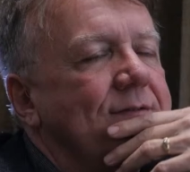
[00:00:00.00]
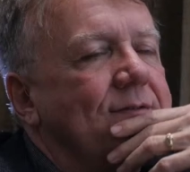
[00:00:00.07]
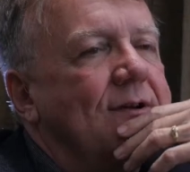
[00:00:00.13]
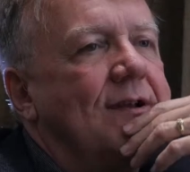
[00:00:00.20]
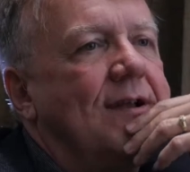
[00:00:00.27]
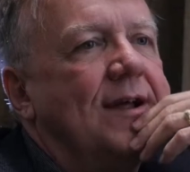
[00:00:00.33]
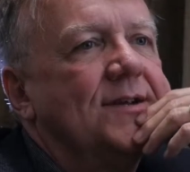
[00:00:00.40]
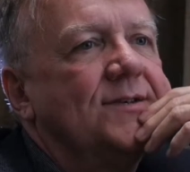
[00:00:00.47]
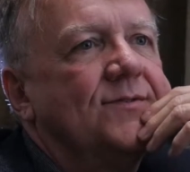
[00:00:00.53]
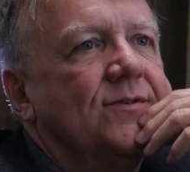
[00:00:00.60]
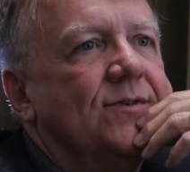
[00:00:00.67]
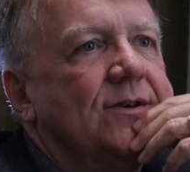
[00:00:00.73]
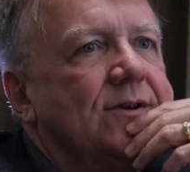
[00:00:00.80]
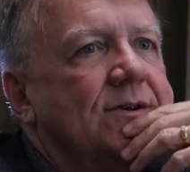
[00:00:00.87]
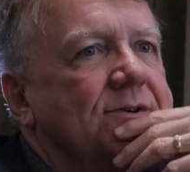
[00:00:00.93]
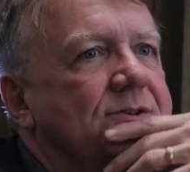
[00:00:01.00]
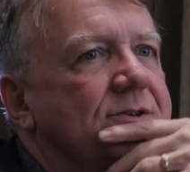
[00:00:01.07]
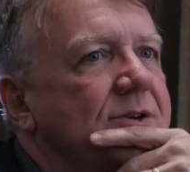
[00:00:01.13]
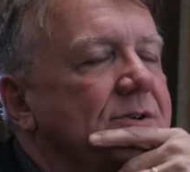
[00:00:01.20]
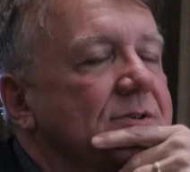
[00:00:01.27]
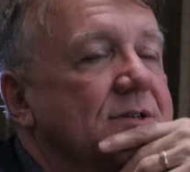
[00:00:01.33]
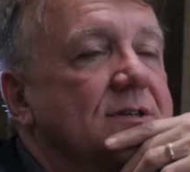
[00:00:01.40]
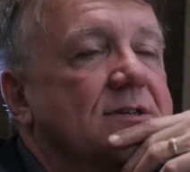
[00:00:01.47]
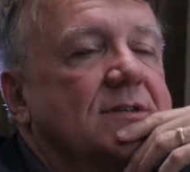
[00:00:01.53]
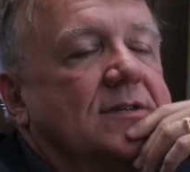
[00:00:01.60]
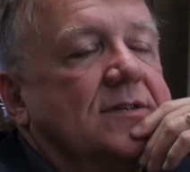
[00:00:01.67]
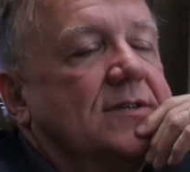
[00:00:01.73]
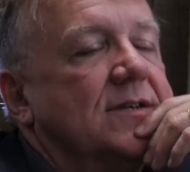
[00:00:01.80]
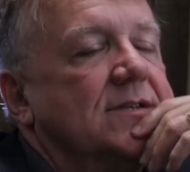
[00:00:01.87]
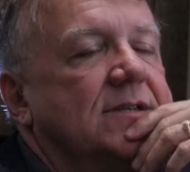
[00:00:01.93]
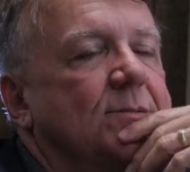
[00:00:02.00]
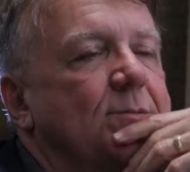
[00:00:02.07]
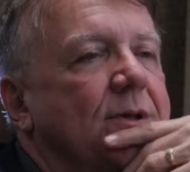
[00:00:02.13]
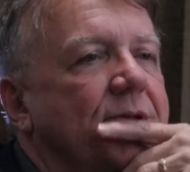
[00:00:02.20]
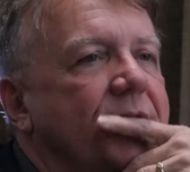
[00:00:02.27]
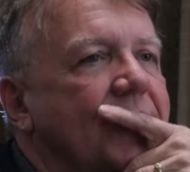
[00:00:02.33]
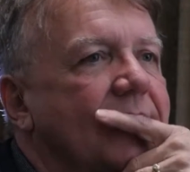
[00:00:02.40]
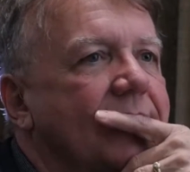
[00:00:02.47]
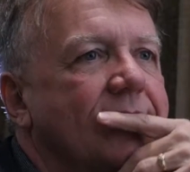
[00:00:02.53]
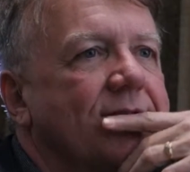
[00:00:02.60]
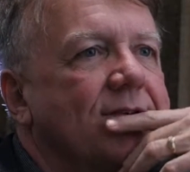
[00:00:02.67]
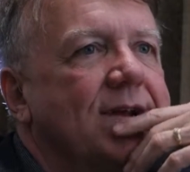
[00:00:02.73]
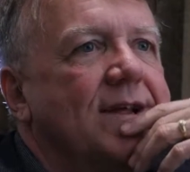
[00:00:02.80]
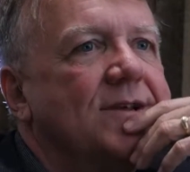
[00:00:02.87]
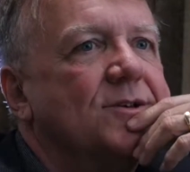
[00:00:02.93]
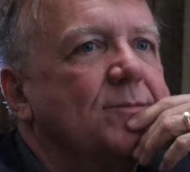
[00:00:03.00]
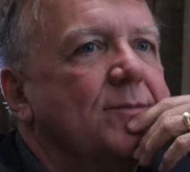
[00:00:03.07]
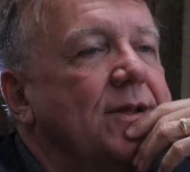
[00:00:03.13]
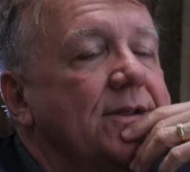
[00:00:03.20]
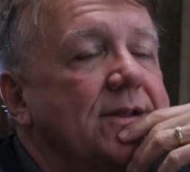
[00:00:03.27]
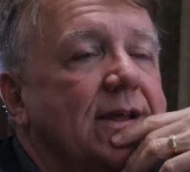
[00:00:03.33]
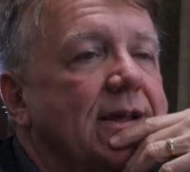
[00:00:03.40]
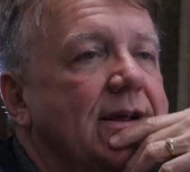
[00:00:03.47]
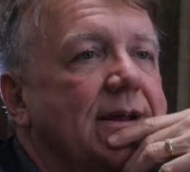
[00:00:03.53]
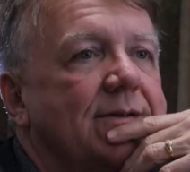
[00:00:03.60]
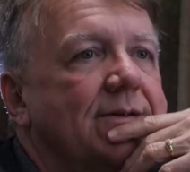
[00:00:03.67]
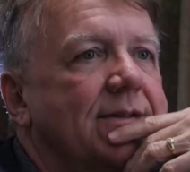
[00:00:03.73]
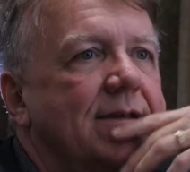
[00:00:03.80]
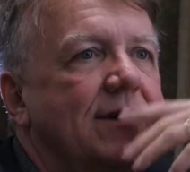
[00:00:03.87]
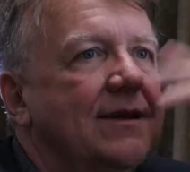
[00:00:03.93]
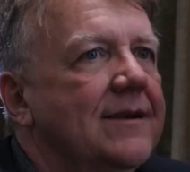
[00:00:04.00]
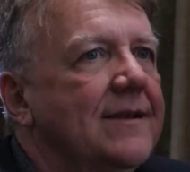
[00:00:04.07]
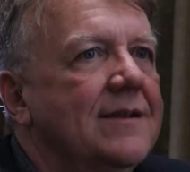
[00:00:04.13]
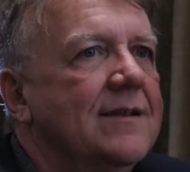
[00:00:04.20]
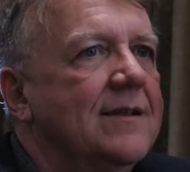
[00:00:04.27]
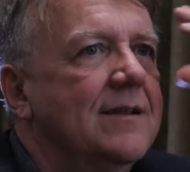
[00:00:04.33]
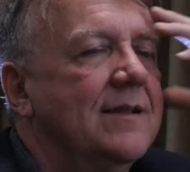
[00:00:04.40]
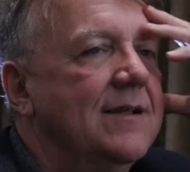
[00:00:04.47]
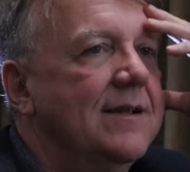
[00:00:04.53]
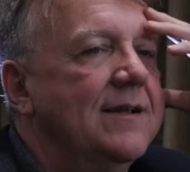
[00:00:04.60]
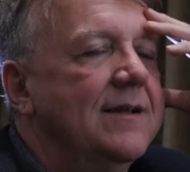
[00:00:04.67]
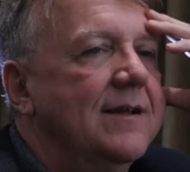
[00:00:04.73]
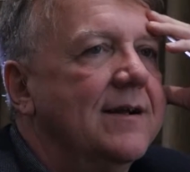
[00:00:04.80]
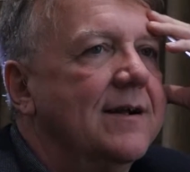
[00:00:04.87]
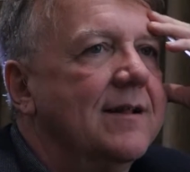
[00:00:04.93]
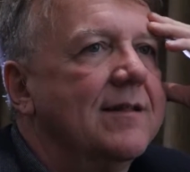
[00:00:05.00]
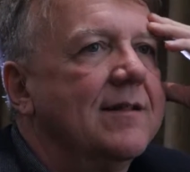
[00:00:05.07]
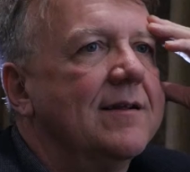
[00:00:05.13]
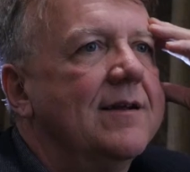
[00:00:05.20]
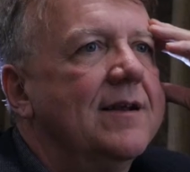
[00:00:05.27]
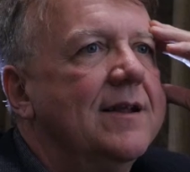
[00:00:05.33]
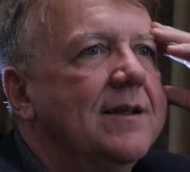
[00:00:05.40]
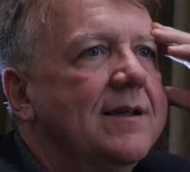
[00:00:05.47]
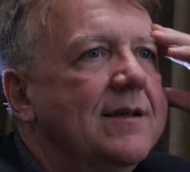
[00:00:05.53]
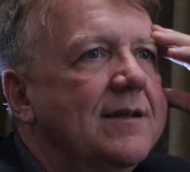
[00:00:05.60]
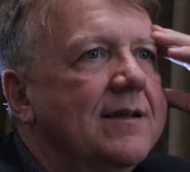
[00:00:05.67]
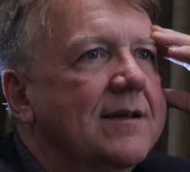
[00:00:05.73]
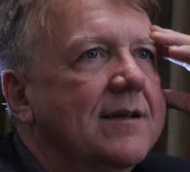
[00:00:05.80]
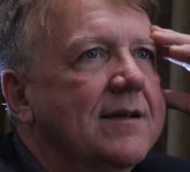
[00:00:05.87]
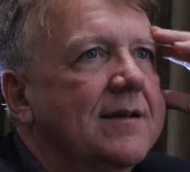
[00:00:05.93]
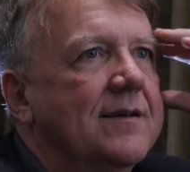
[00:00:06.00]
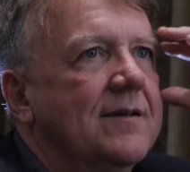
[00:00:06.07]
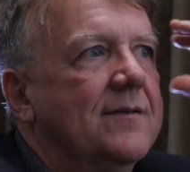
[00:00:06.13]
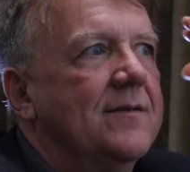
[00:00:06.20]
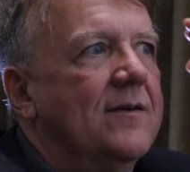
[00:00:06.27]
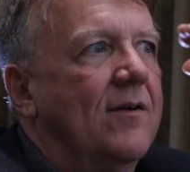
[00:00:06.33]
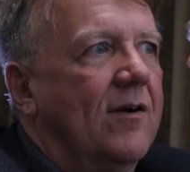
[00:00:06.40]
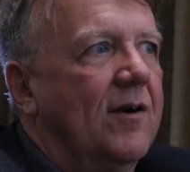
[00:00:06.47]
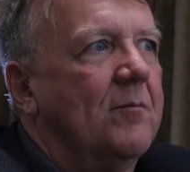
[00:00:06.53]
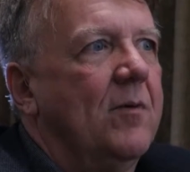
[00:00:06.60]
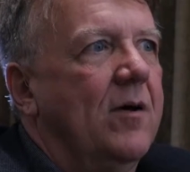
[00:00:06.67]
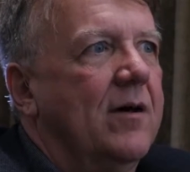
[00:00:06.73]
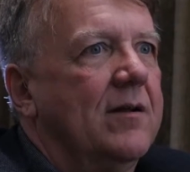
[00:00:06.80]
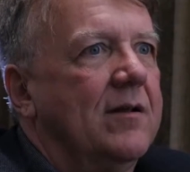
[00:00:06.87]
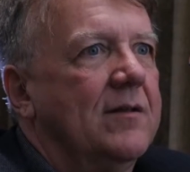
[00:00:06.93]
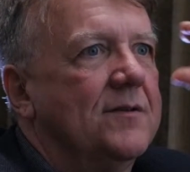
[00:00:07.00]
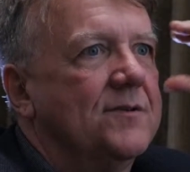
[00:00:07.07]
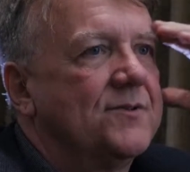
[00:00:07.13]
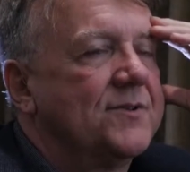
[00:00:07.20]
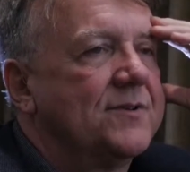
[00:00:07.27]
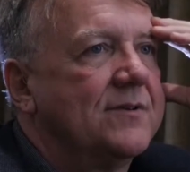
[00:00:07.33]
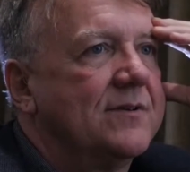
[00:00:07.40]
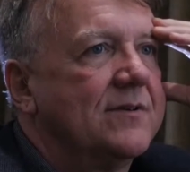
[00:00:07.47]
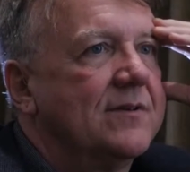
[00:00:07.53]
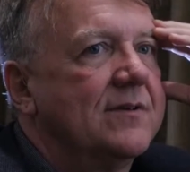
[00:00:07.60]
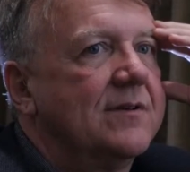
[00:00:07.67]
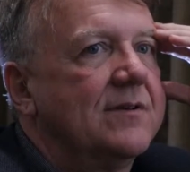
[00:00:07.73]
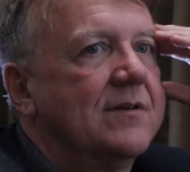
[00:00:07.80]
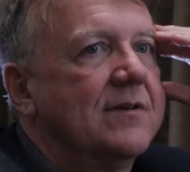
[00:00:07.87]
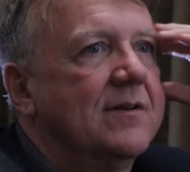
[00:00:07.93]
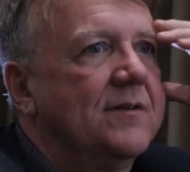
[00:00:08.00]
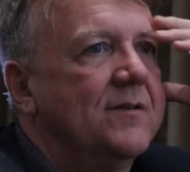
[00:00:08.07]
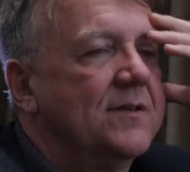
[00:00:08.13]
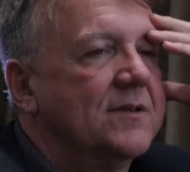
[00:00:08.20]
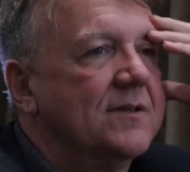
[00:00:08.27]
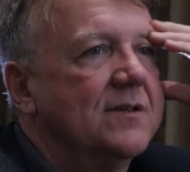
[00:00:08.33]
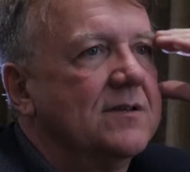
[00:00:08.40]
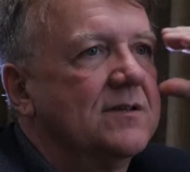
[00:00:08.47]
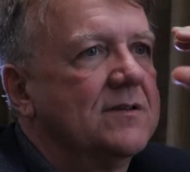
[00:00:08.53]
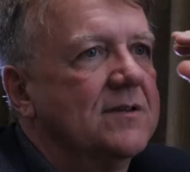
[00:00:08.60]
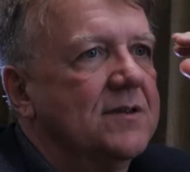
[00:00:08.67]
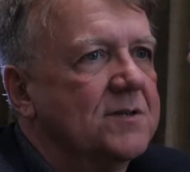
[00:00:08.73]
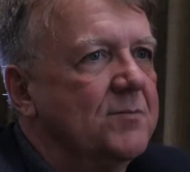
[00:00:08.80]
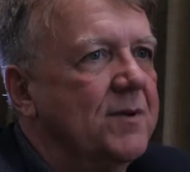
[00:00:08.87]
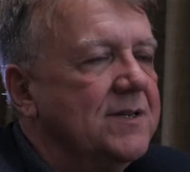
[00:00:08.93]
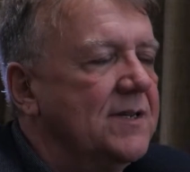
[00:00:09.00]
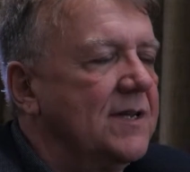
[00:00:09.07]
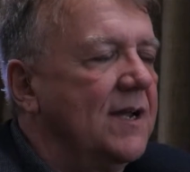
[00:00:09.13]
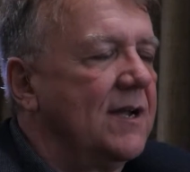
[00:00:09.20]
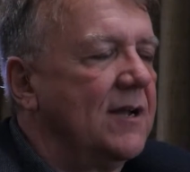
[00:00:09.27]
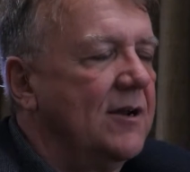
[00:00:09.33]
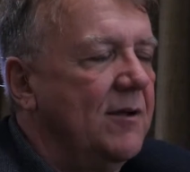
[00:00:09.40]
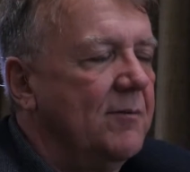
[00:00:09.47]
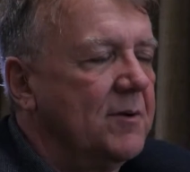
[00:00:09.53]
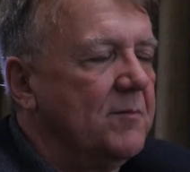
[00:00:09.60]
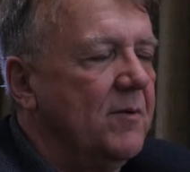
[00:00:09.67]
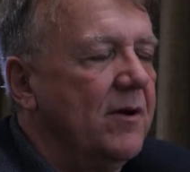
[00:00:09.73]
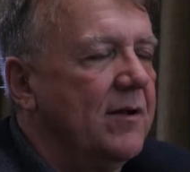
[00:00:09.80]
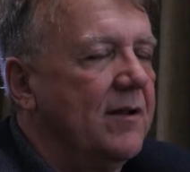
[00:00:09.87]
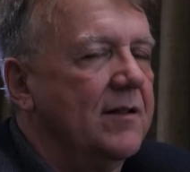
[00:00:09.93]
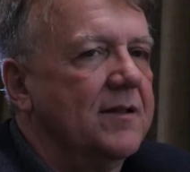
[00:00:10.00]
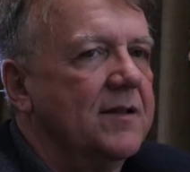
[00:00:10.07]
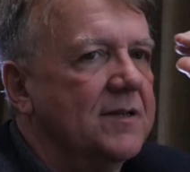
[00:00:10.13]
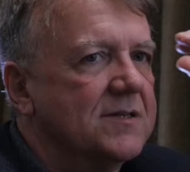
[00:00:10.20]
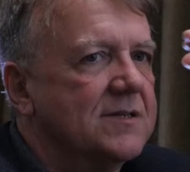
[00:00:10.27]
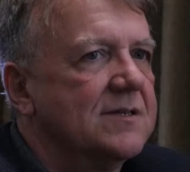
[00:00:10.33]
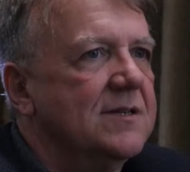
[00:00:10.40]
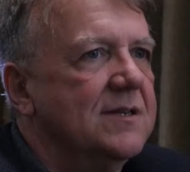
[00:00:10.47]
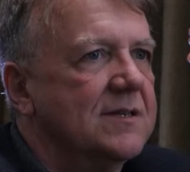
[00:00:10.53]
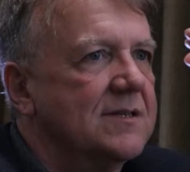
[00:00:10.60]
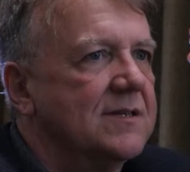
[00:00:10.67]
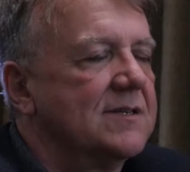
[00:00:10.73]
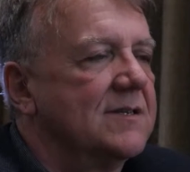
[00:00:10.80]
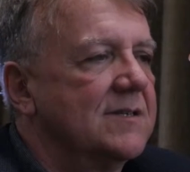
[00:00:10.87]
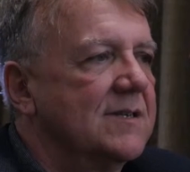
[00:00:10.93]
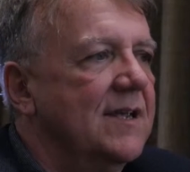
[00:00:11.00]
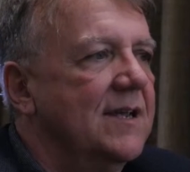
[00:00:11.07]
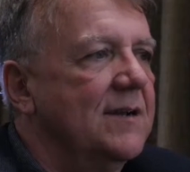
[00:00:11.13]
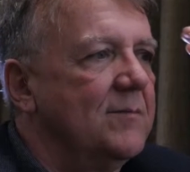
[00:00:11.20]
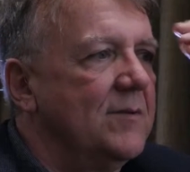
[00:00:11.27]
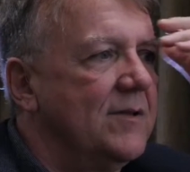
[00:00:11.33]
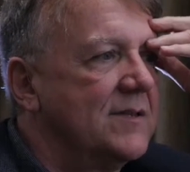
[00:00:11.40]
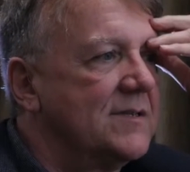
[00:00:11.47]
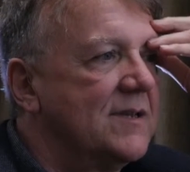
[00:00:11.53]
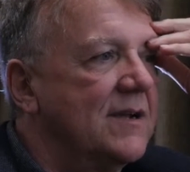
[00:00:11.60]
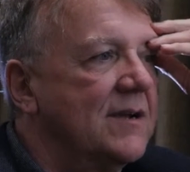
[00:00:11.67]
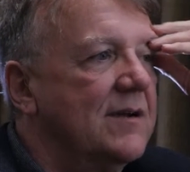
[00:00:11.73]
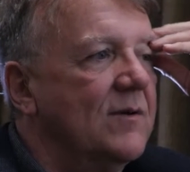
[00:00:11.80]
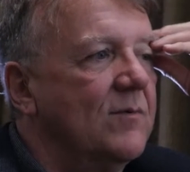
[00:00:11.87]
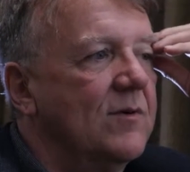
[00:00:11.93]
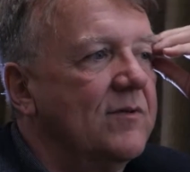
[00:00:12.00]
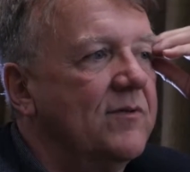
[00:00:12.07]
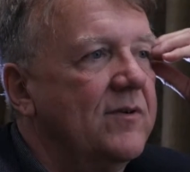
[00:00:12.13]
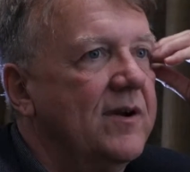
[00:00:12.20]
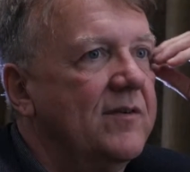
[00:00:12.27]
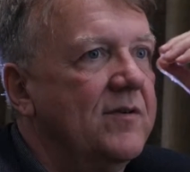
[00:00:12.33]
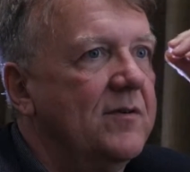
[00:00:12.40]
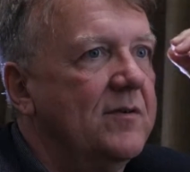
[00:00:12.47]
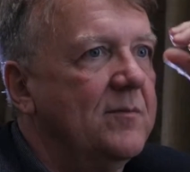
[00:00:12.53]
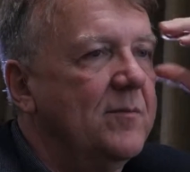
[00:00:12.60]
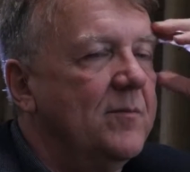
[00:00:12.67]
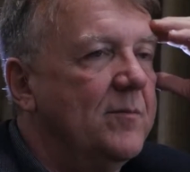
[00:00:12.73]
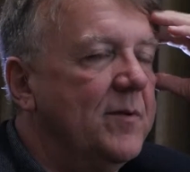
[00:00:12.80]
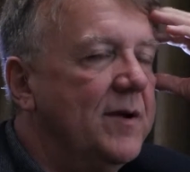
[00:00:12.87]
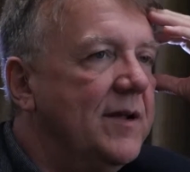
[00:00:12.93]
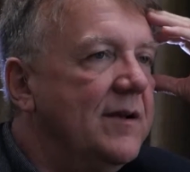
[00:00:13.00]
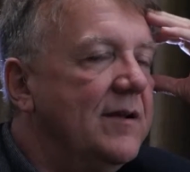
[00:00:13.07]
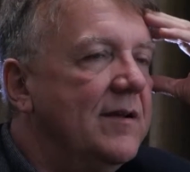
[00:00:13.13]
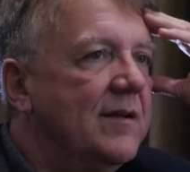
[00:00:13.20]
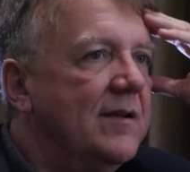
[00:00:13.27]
for the last few years, since the meltdown, the financial meltdown. I'm thinking clearly our models, this basic economic model isn't sustainable. It's not going to work forever. But